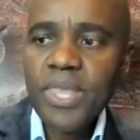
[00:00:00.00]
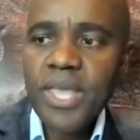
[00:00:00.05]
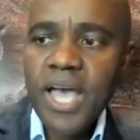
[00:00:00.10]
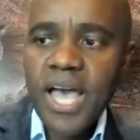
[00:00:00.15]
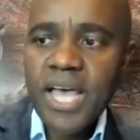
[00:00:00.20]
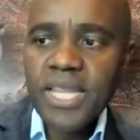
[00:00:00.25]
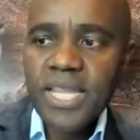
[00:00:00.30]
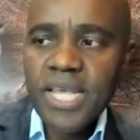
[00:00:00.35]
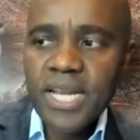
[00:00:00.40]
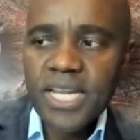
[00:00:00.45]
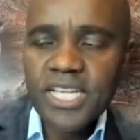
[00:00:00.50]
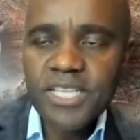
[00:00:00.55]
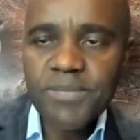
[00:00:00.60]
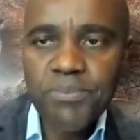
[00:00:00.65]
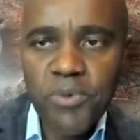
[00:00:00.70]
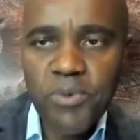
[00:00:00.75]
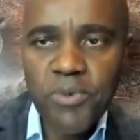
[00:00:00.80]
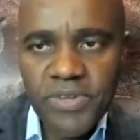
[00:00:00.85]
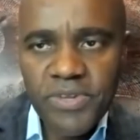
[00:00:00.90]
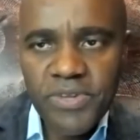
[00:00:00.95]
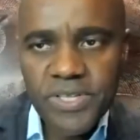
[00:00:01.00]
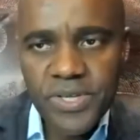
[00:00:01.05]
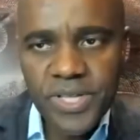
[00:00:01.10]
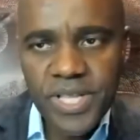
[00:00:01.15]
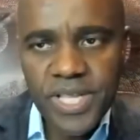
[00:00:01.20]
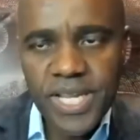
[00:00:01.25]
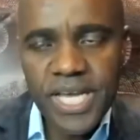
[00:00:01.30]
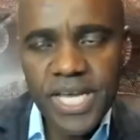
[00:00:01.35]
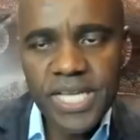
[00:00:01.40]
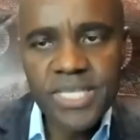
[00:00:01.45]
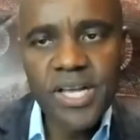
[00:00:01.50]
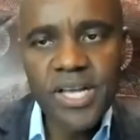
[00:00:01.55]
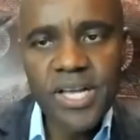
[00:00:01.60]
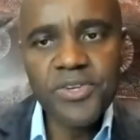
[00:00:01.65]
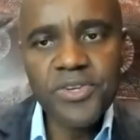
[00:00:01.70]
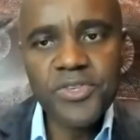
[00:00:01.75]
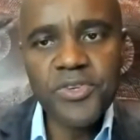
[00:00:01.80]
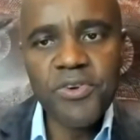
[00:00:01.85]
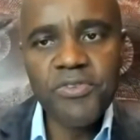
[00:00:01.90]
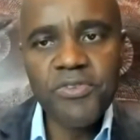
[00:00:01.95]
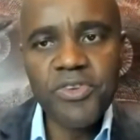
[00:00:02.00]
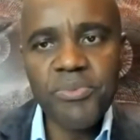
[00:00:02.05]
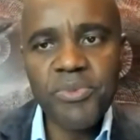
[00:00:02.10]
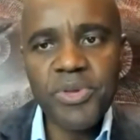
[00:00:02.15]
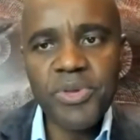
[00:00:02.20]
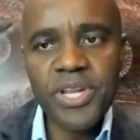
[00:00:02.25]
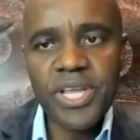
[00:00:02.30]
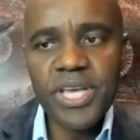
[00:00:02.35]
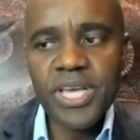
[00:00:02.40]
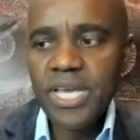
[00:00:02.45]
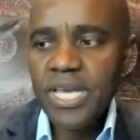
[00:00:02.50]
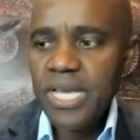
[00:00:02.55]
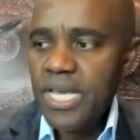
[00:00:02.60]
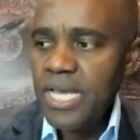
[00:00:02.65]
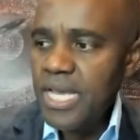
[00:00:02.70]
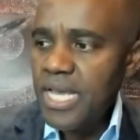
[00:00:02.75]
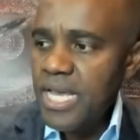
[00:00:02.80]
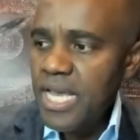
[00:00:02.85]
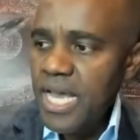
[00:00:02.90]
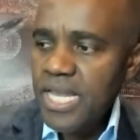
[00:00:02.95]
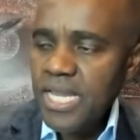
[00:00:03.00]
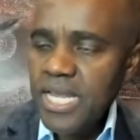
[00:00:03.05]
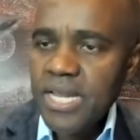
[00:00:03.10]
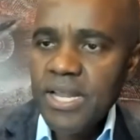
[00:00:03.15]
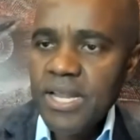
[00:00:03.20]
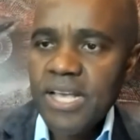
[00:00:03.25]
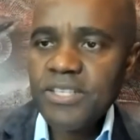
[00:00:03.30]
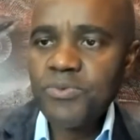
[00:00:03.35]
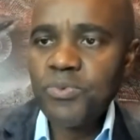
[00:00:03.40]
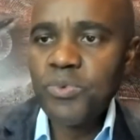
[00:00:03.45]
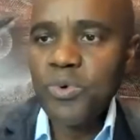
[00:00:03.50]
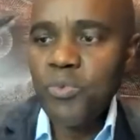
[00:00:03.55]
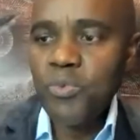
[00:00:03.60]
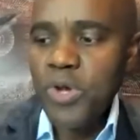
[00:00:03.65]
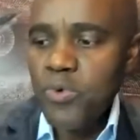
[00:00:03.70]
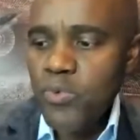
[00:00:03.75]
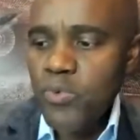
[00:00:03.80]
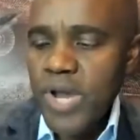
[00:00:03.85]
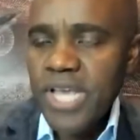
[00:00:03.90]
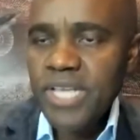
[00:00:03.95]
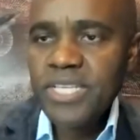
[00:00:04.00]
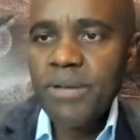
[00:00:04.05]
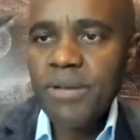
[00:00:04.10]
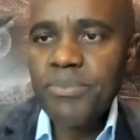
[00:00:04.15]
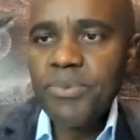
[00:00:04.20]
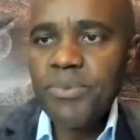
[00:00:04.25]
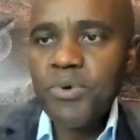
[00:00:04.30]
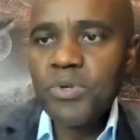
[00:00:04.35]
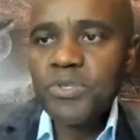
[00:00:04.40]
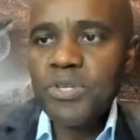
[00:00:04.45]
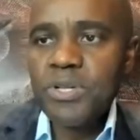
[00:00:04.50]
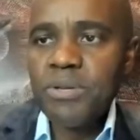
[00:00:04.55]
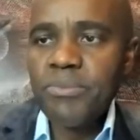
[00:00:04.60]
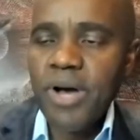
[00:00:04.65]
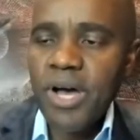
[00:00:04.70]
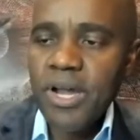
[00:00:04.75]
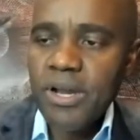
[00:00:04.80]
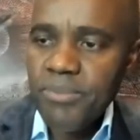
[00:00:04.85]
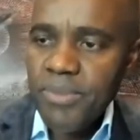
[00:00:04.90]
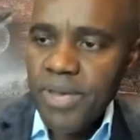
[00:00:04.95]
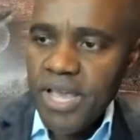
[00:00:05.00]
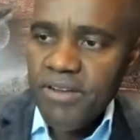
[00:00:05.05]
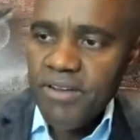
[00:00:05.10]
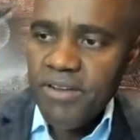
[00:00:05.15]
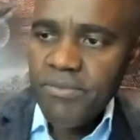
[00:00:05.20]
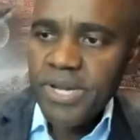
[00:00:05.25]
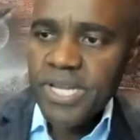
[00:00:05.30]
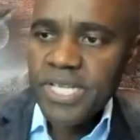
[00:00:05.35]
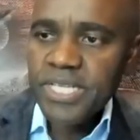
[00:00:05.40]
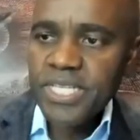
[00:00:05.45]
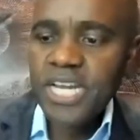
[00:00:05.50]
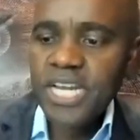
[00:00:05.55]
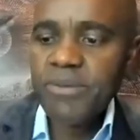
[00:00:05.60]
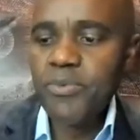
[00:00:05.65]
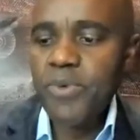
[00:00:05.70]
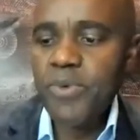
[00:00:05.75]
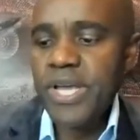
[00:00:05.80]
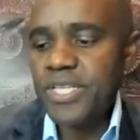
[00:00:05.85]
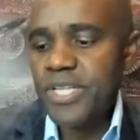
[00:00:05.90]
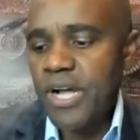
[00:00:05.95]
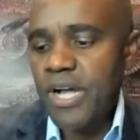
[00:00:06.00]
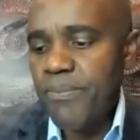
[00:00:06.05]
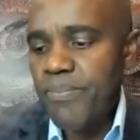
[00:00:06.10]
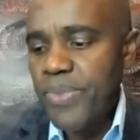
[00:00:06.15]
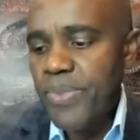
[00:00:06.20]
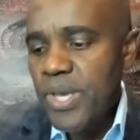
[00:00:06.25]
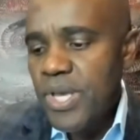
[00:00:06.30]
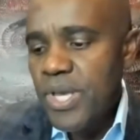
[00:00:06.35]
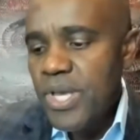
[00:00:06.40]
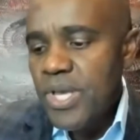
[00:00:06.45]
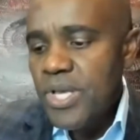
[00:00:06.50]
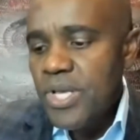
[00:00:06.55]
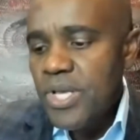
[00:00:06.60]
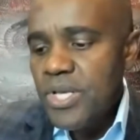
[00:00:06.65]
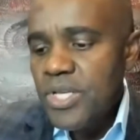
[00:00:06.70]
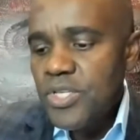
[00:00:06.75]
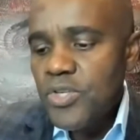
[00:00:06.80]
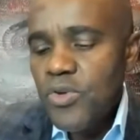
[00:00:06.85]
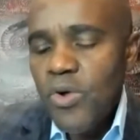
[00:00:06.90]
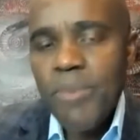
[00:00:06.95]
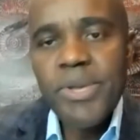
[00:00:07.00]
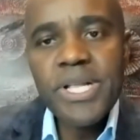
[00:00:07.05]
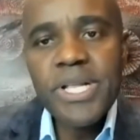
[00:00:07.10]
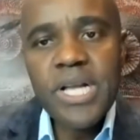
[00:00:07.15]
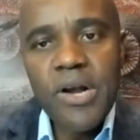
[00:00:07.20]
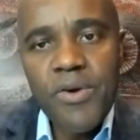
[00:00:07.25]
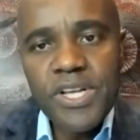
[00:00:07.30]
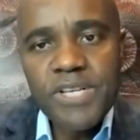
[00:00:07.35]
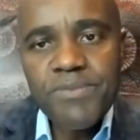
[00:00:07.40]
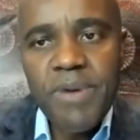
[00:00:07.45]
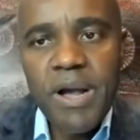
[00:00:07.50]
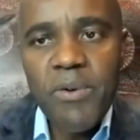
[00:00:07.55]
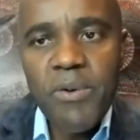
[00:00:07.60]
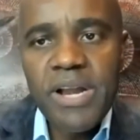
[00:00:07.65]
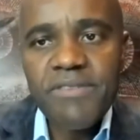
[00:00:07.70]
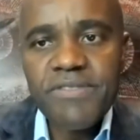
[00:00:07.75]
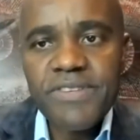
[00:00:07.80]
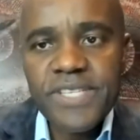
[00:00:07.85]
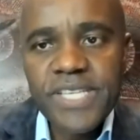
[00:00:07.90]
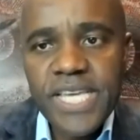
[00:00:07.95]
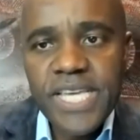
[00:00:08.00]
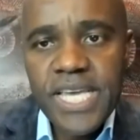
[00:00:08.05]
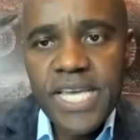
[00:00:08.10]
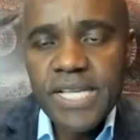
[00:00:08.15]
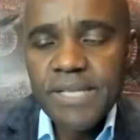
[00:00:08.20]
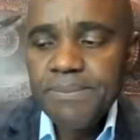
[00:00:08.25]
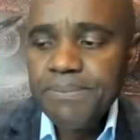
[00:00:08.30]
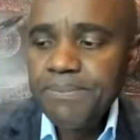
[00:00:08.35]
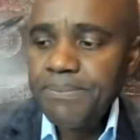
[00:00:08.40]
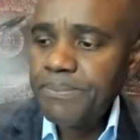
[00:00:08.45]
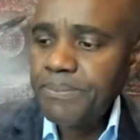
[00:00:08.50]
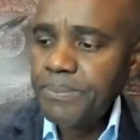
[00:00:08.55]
and then let's move it to the next underserved community. And then as we raise up those on the bottom, everybody's going to be raised up. So I'm encouraged by what I've seen.